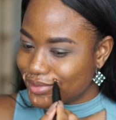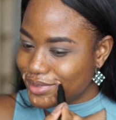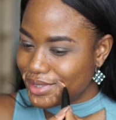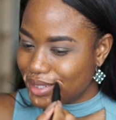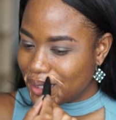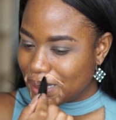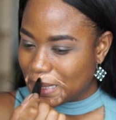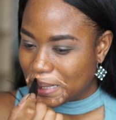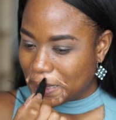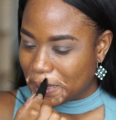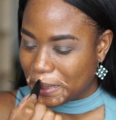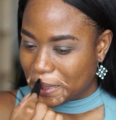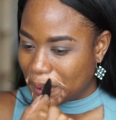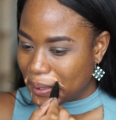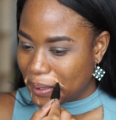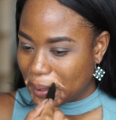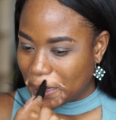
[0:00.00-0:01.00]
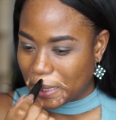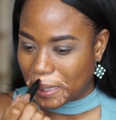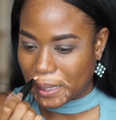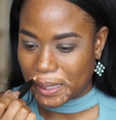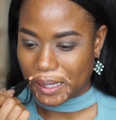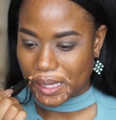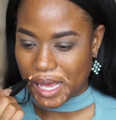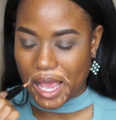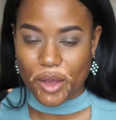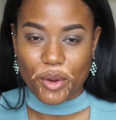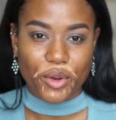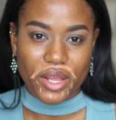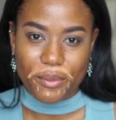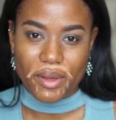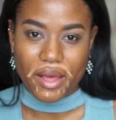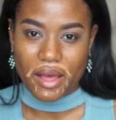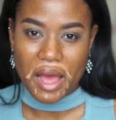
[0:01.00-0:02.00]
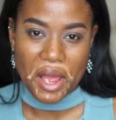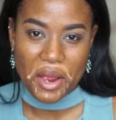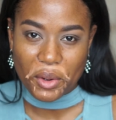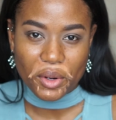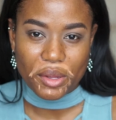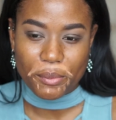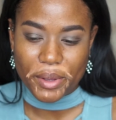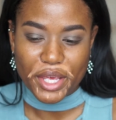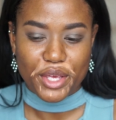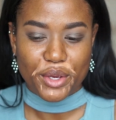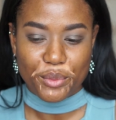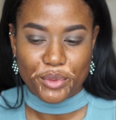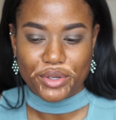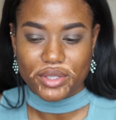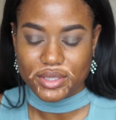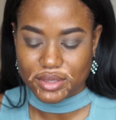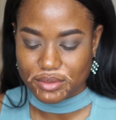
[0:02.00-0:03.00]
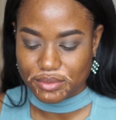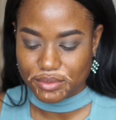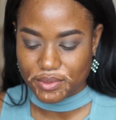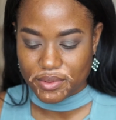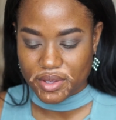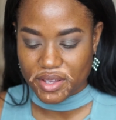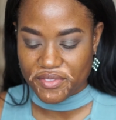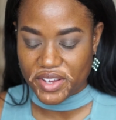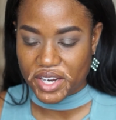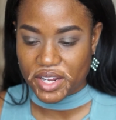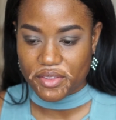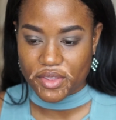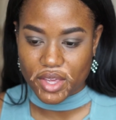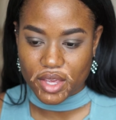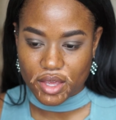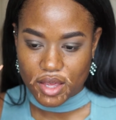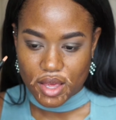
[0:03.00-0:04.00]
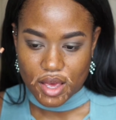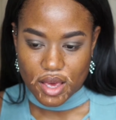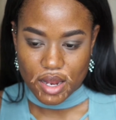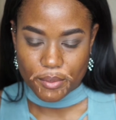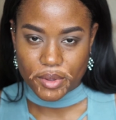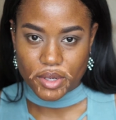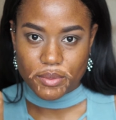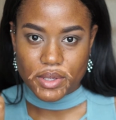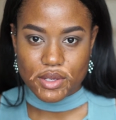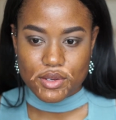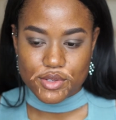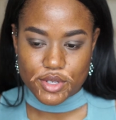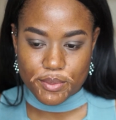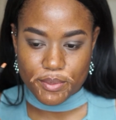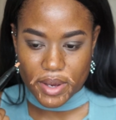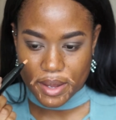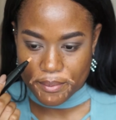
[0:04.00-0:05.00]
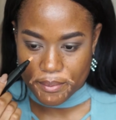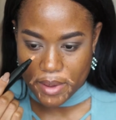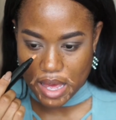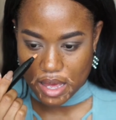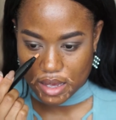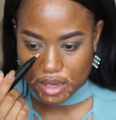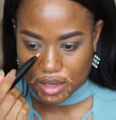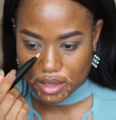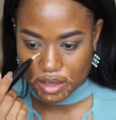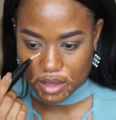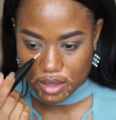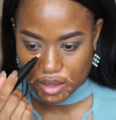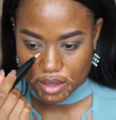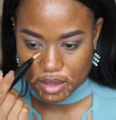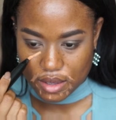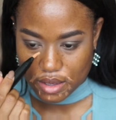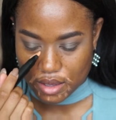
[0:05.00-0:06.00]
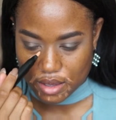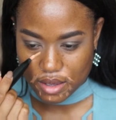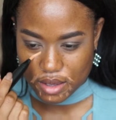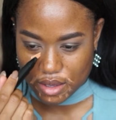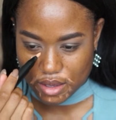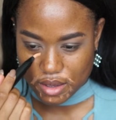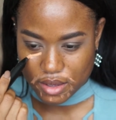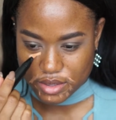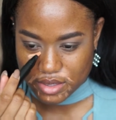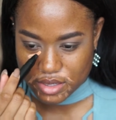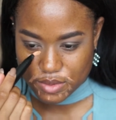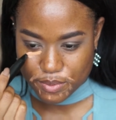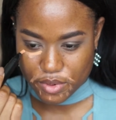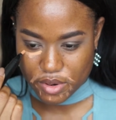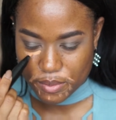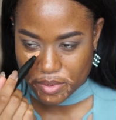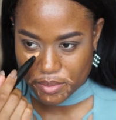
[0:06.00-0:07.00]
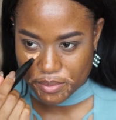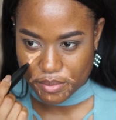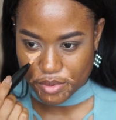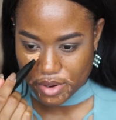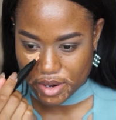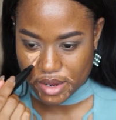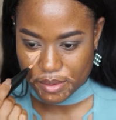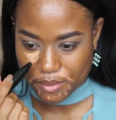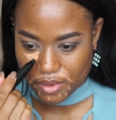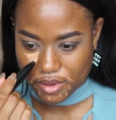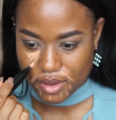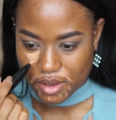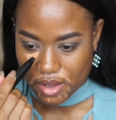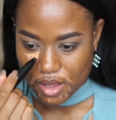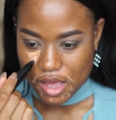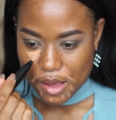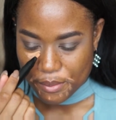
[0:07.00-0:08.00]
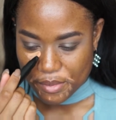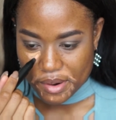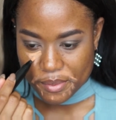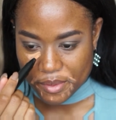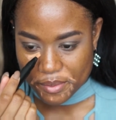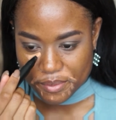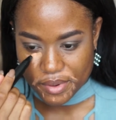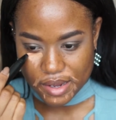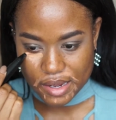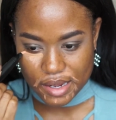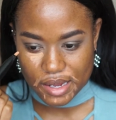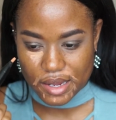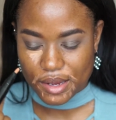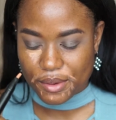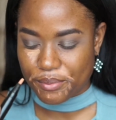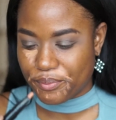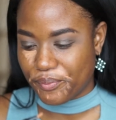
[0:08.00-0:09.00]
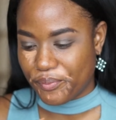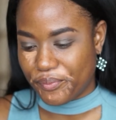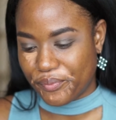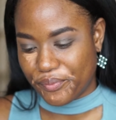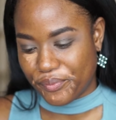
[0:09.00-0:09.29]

you know, I only make it worse, if anything. I'm going to be using my MAC, is this Prep and Prime? Prep and Prime,